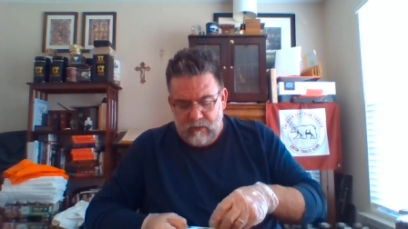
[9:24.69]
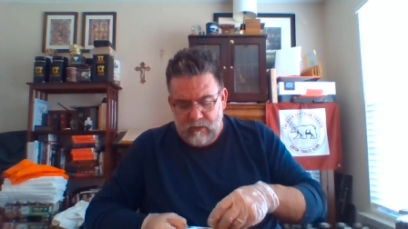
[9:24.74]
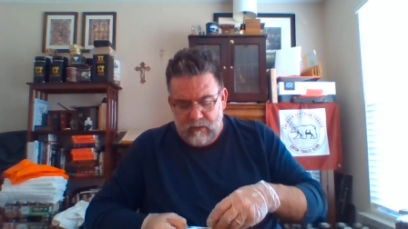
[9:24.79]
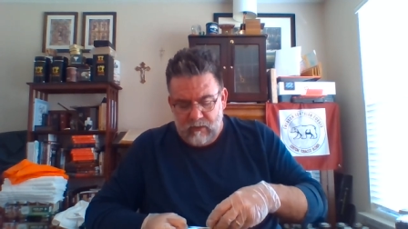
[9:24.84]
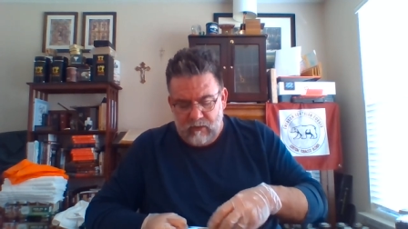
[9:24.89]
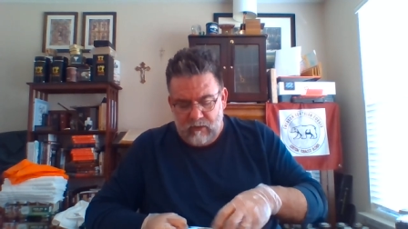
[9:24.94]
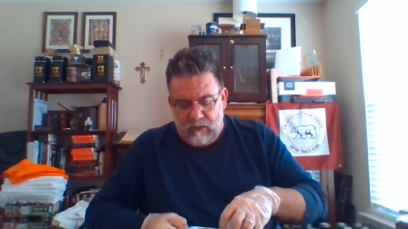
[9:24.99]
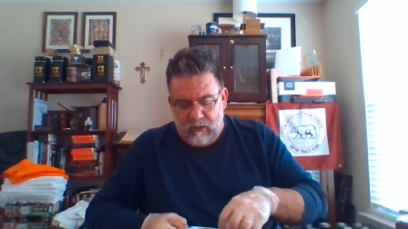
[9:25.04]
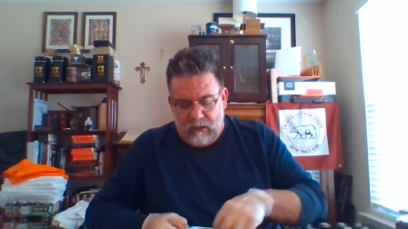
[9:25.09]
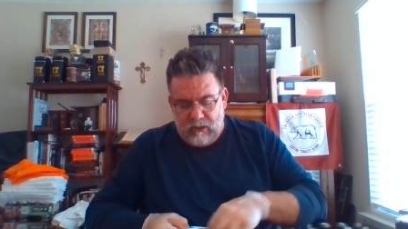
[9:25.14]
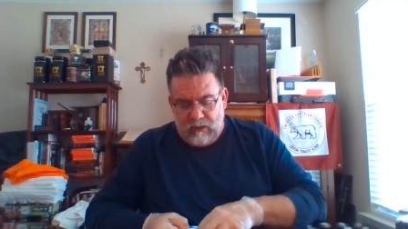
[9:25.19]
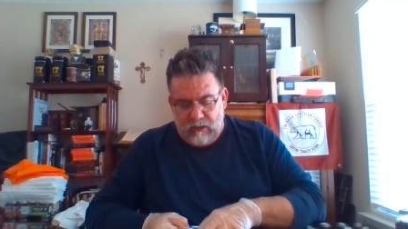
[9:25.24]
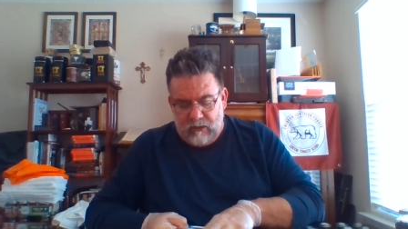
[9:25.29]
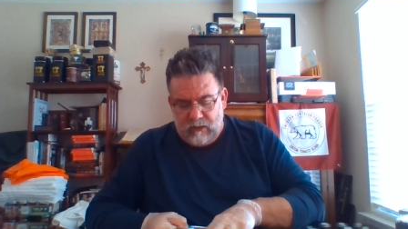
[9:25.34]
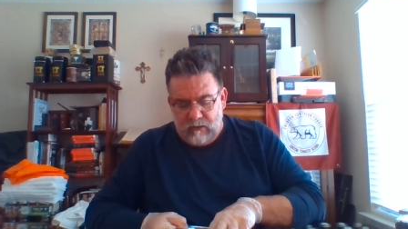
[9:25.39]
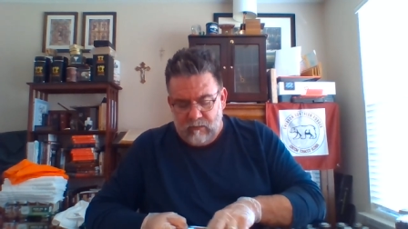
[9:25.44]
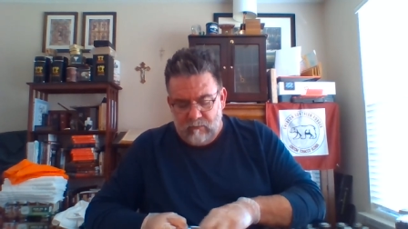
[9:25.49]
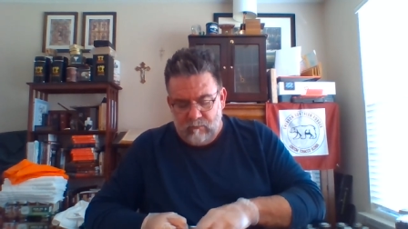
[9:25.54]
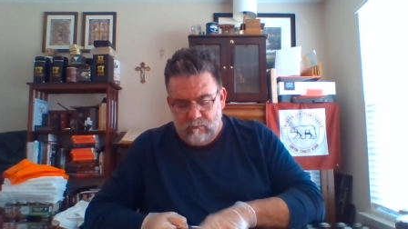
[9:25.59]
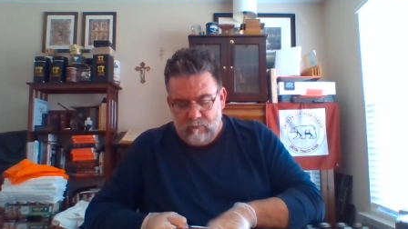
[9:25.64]

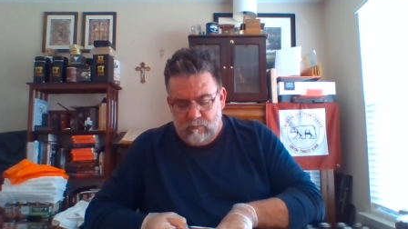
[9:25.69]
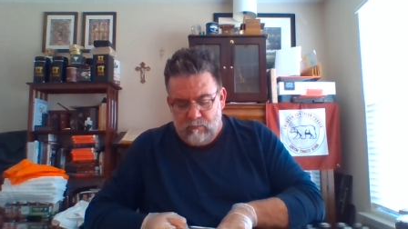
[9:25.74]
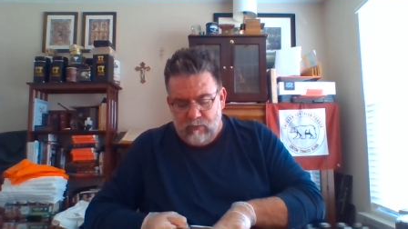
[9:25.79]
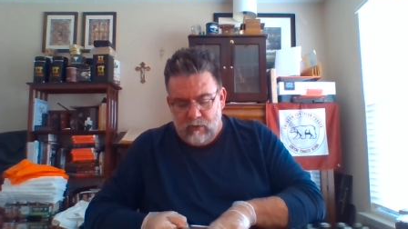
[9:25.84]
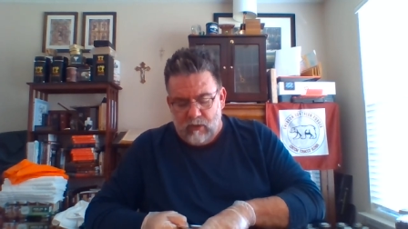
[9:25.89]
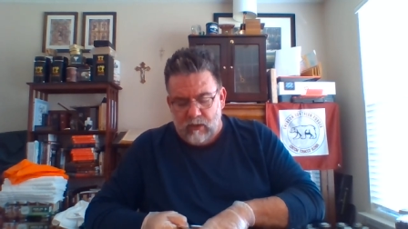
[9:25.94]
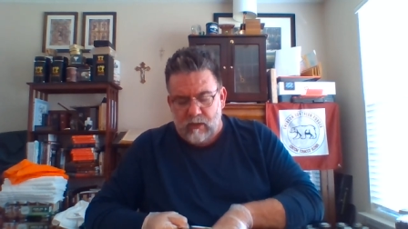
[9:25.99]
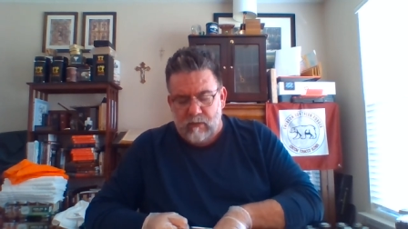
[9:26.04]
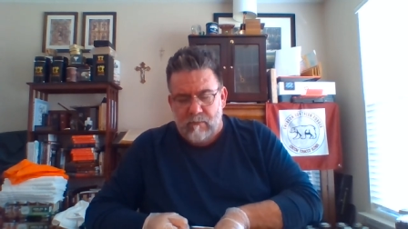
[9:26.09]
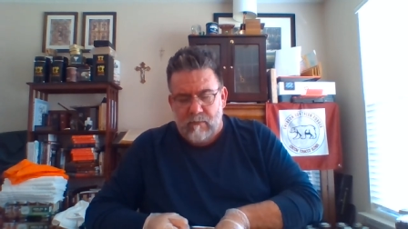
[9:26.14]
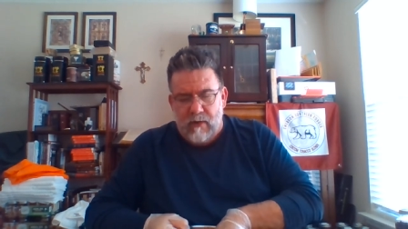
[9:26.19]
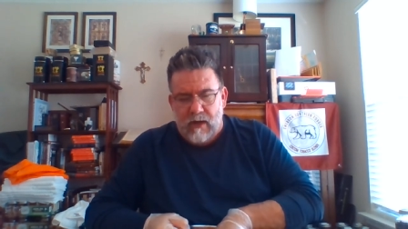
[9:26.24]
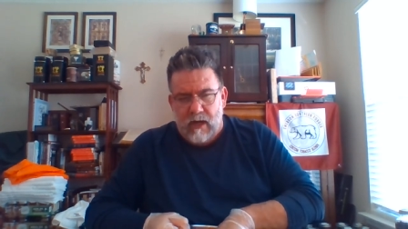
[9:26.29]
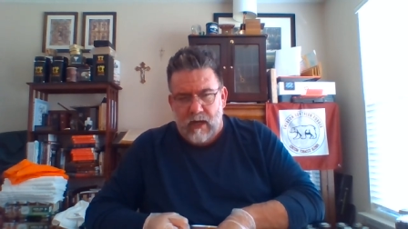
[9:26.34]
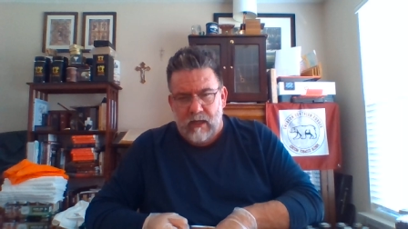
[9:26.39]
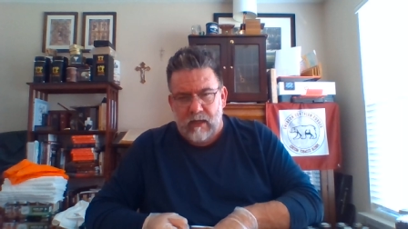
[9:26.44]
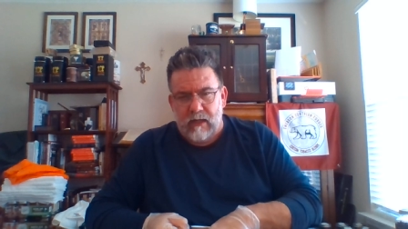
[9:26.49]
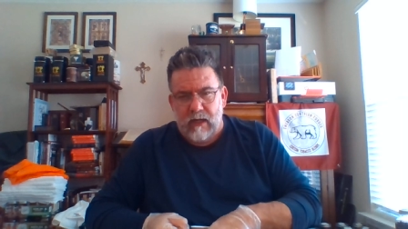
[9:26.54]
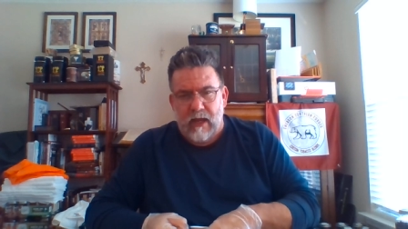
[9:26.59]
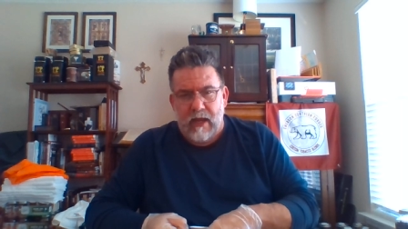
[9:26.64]
the
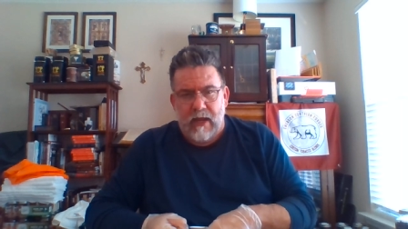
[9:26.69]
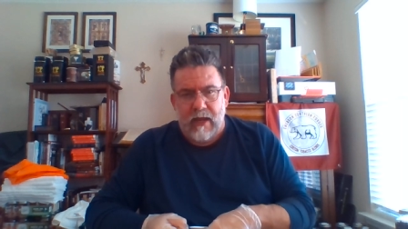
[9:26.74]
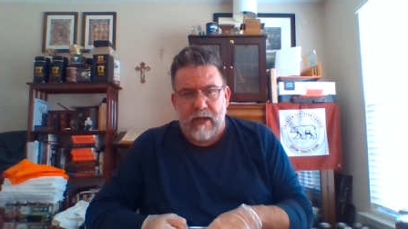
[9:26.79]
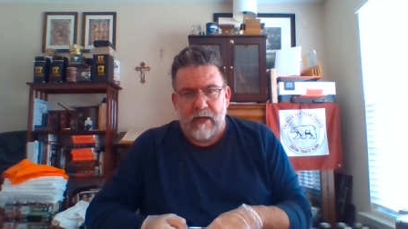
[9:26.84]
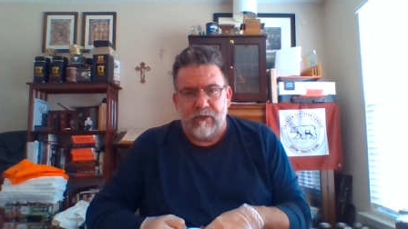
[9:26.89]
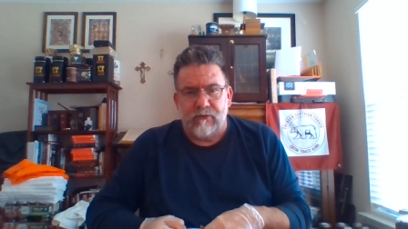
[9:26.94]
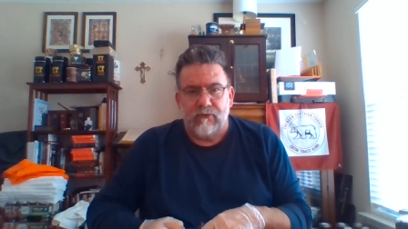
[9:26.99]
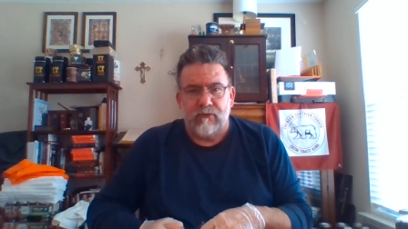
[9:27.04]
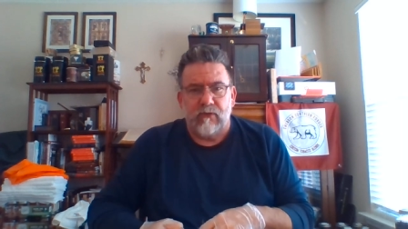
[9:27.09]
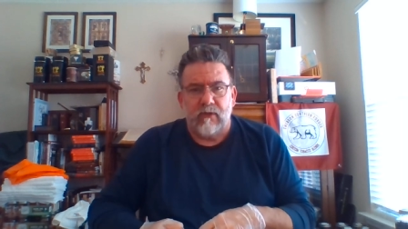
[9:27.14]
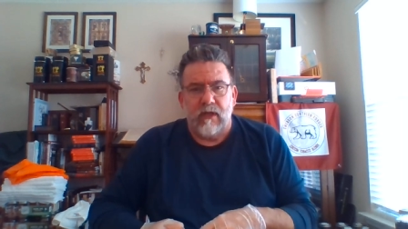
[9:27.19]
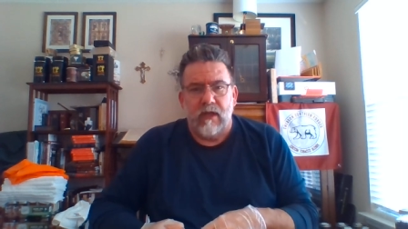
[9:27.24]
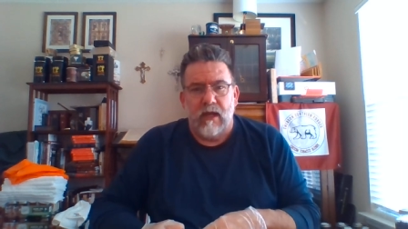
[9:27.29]
bergamot acts